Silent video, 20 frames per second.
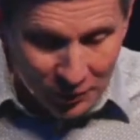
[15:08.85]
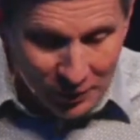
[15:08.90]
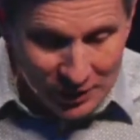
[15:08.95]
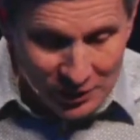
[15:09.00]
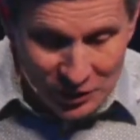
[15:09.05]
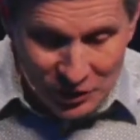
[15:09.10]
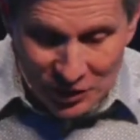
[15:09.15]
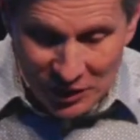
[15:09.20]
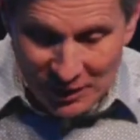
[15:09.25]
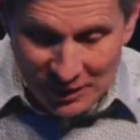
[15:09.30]
and
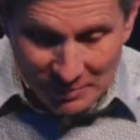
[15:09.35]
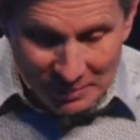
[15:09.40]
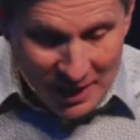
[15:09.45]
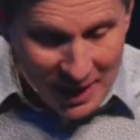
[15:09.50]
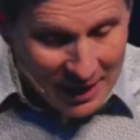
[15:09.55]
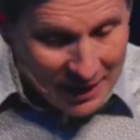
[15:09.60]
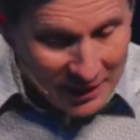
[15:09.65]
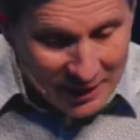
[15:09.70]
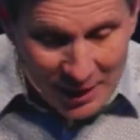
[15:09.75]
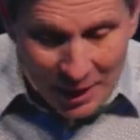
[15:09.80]
she
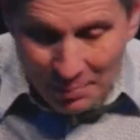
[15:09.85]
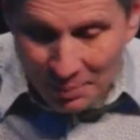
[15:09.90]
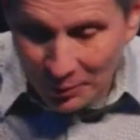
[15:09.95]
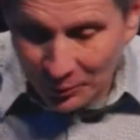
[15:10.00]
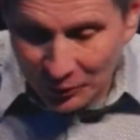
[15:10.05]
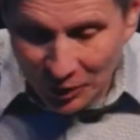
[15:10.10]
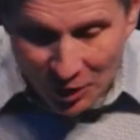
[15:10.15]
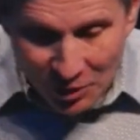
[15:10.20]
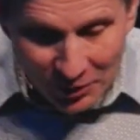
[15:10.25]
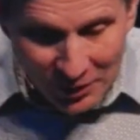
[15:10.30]
ate a couple
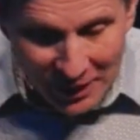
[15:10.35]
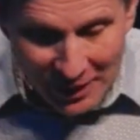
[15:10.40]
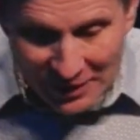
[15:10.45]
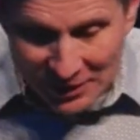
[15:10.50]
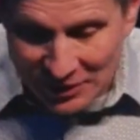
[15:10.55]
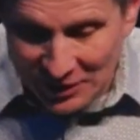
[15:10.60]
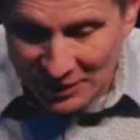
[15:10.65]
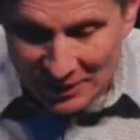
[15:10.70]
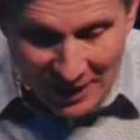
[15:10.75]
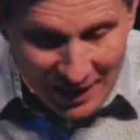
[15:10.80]

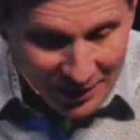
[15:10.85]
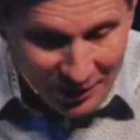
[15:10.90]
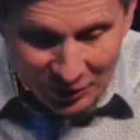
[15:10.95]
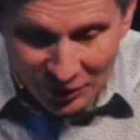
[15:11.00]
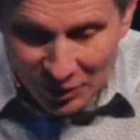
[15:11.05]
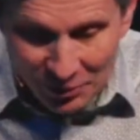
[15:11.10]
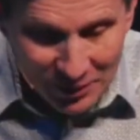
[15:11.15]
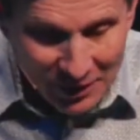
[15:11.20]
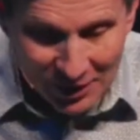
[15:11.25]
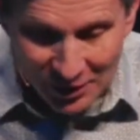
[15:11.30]
donuts, and I don't
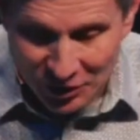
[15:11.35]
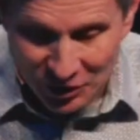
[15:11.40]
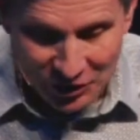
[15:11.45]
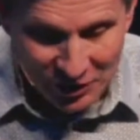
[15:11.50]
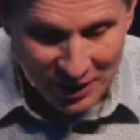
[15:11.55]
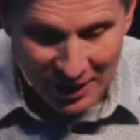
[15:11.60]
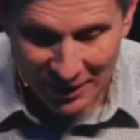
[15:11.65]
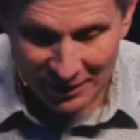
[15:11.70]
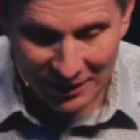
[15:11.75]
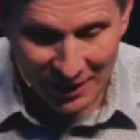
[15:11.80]
know what else she
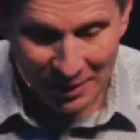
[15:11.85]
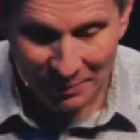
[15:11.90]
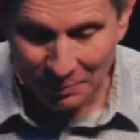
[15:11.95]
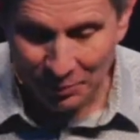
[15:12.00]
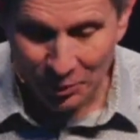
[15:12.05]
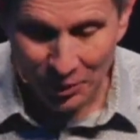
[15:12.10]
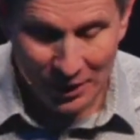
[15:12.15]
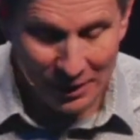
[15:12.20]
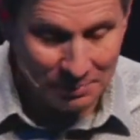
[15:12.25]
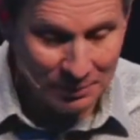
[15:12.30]
ate at that
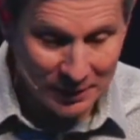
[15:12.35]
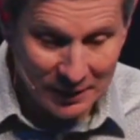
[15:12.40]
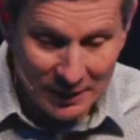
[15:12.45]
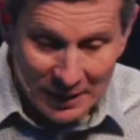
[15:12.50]
point, but,